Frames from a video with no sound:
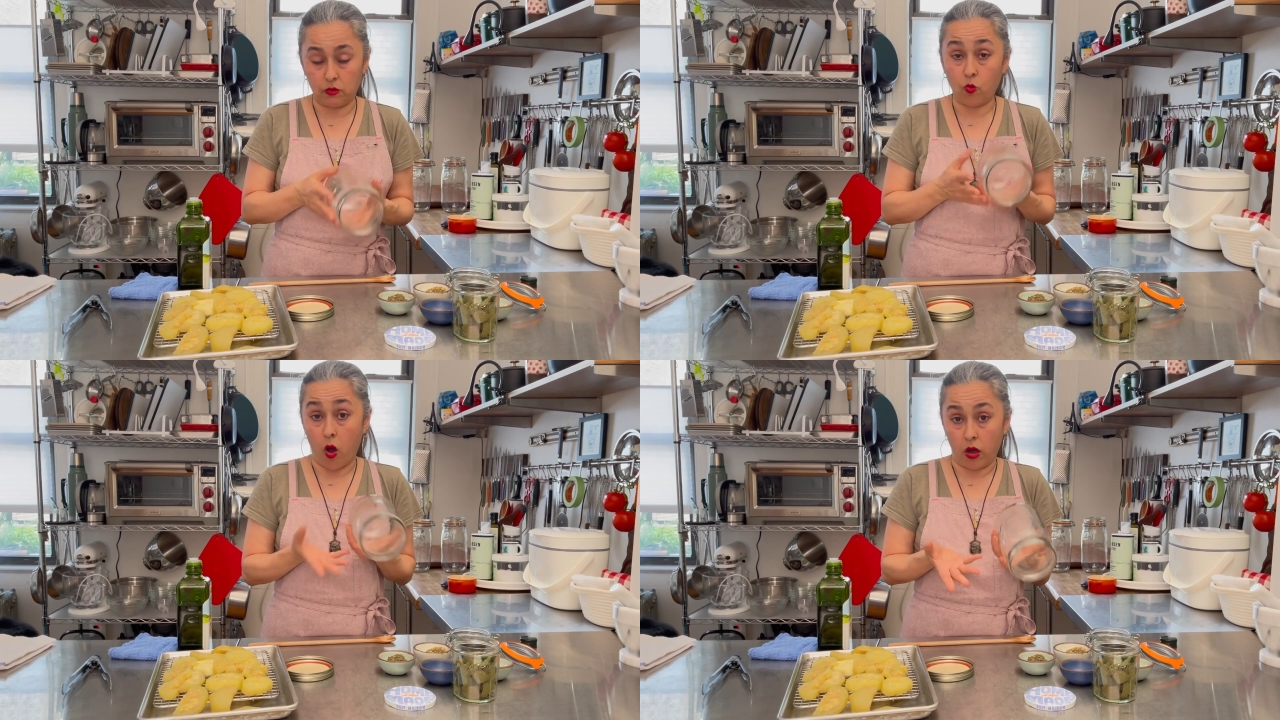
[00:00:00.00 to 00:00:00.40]

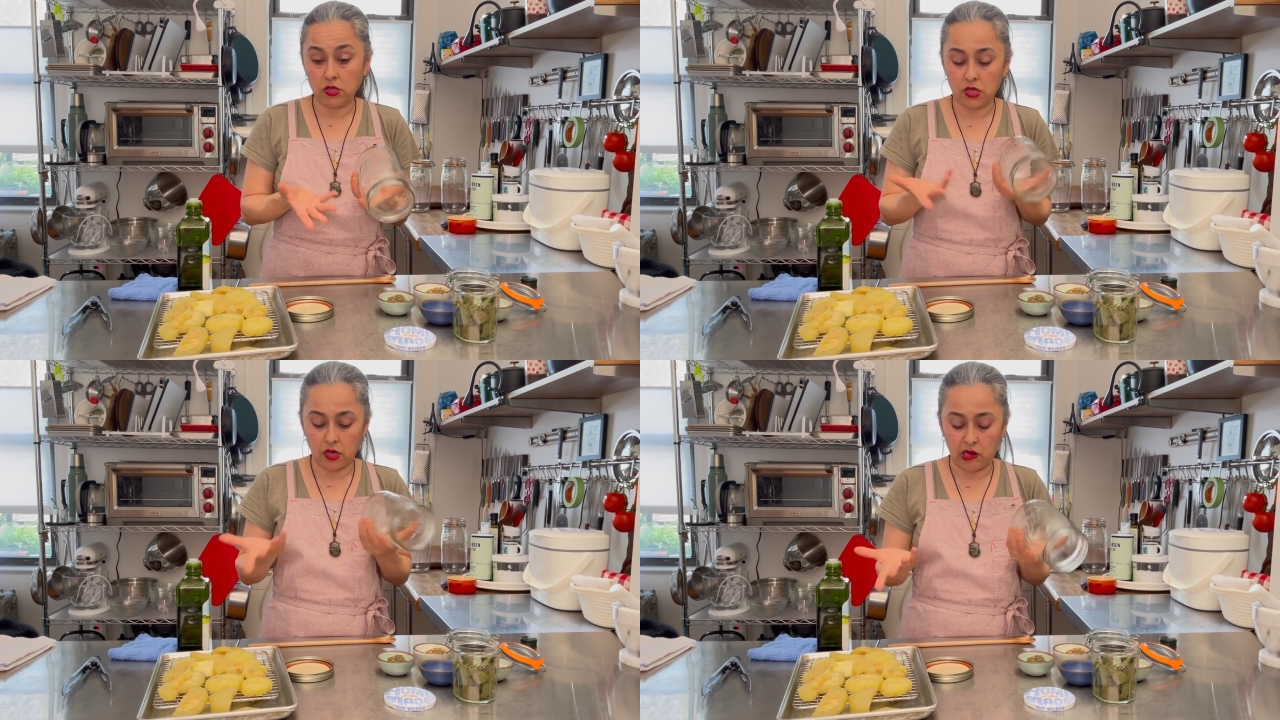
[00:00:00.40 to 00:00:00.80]

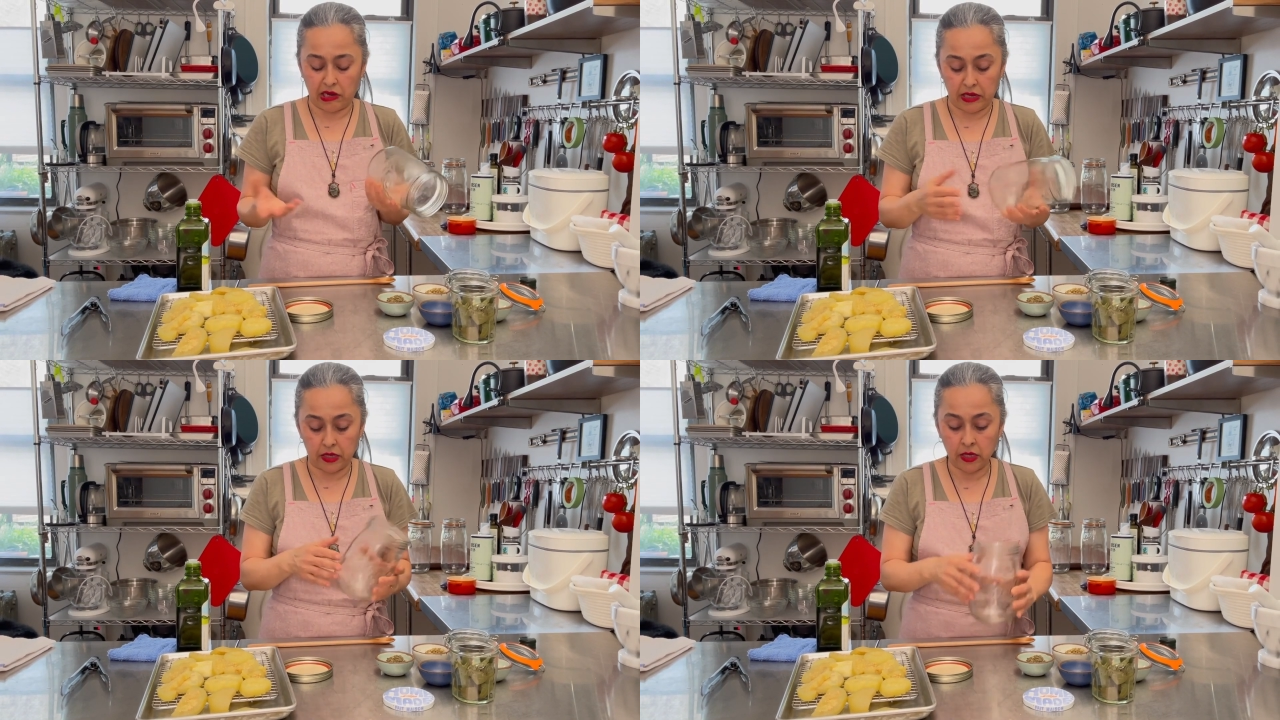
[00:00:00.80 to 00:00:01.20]
washed and
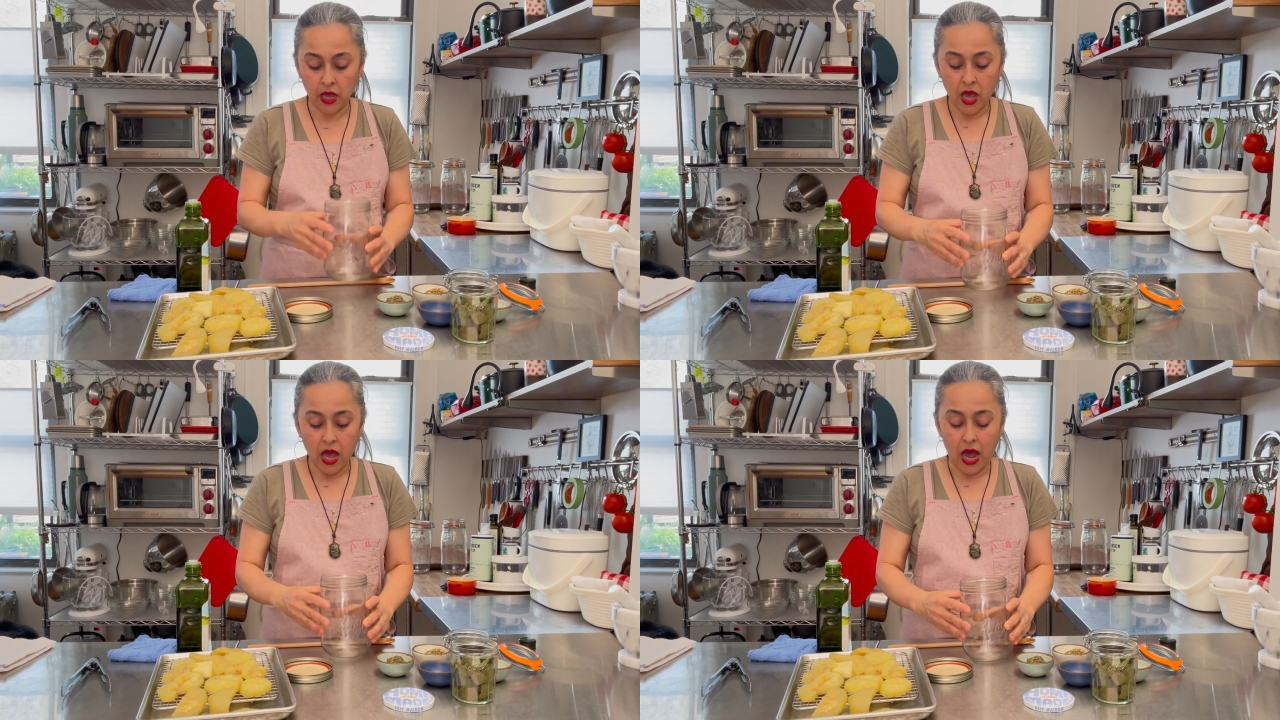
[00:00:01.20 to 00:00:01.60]
clean.
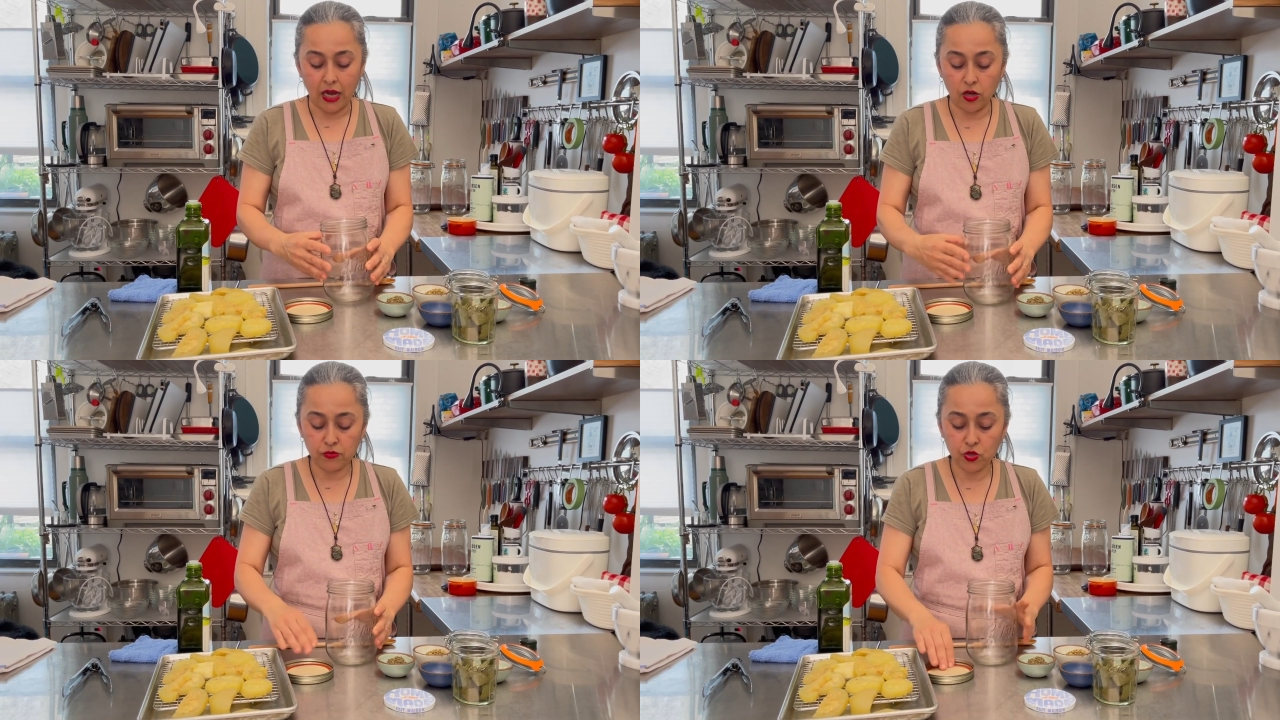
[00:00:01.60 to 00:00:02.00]
I
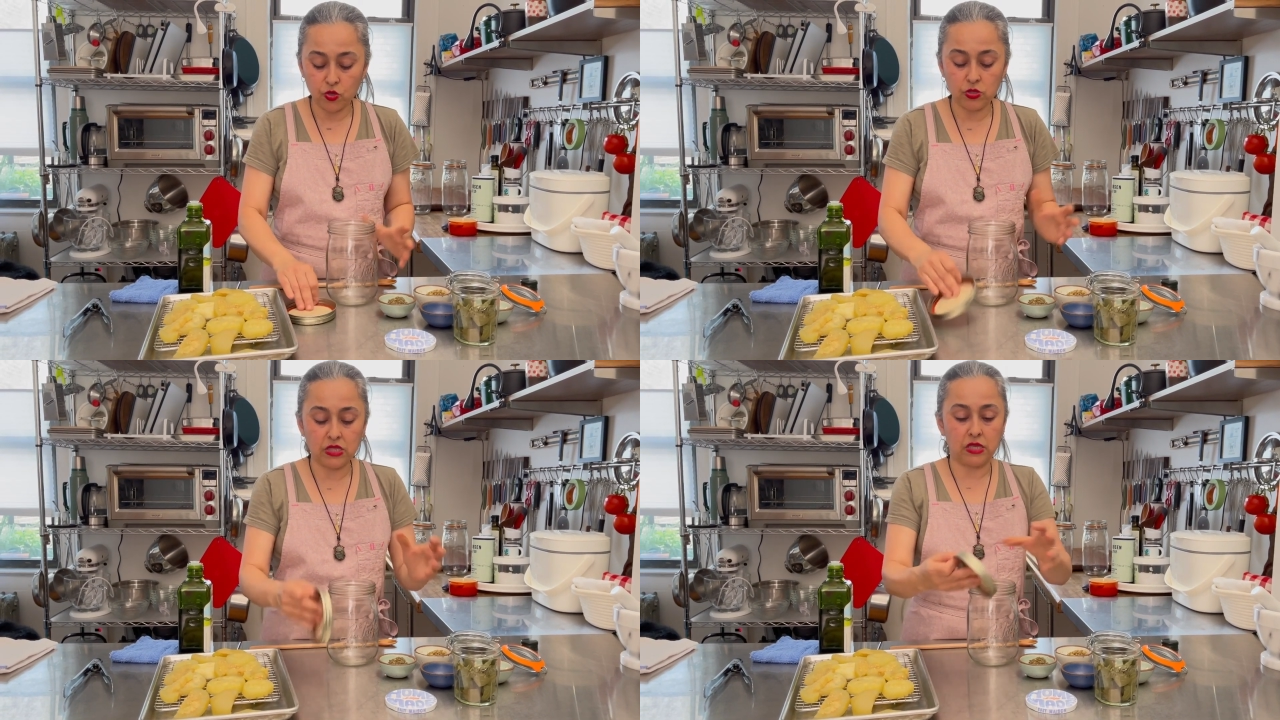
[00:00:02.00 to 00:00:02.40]
love to
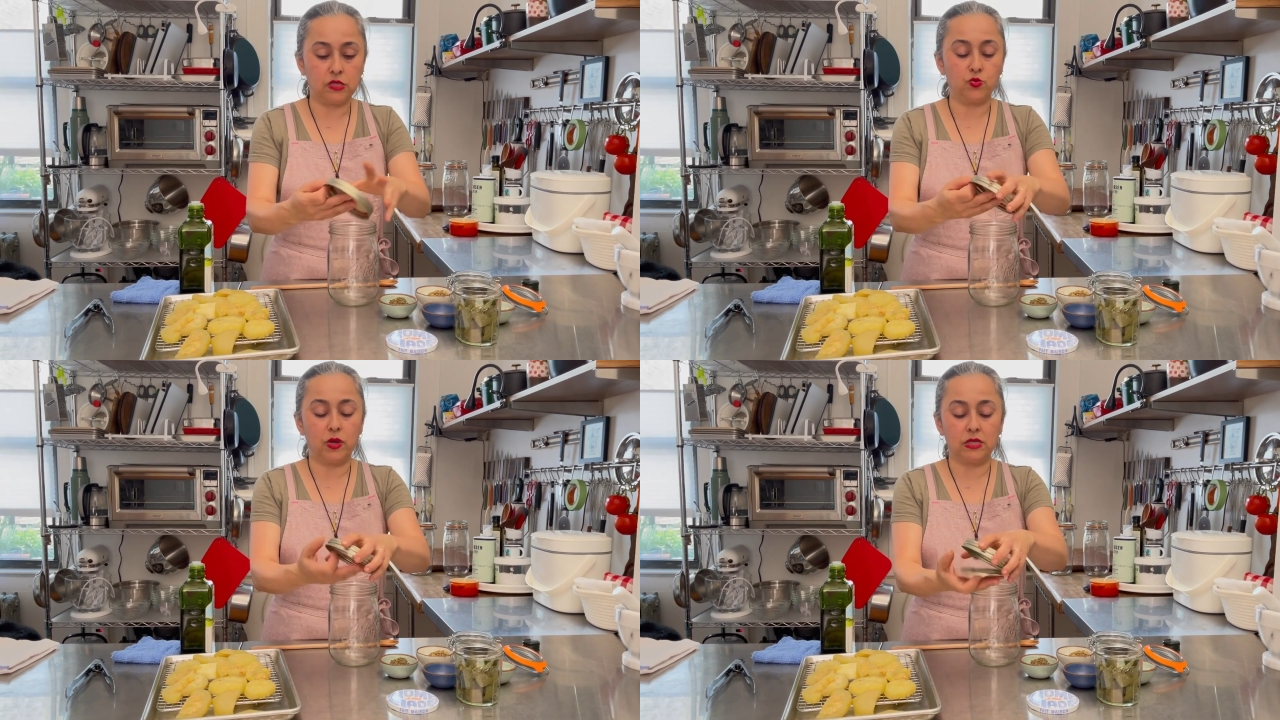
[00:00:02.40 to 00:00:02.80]
use
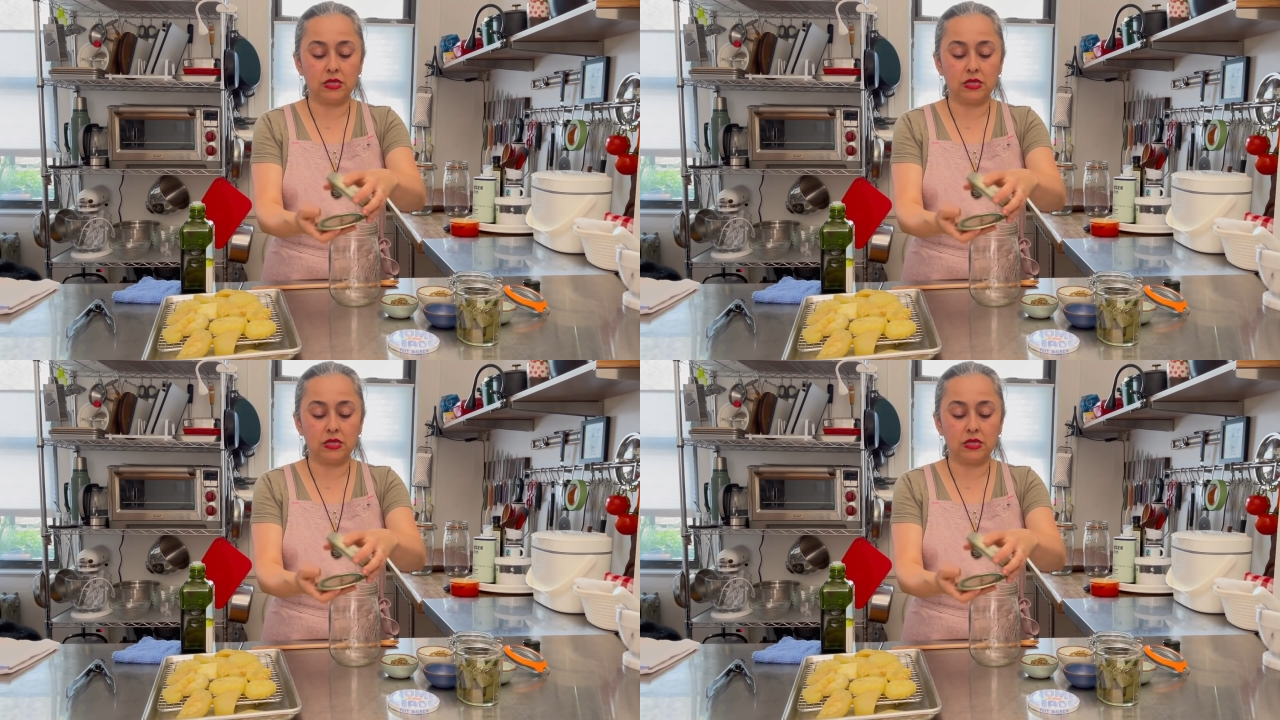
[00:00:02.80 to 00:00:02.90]
these ones.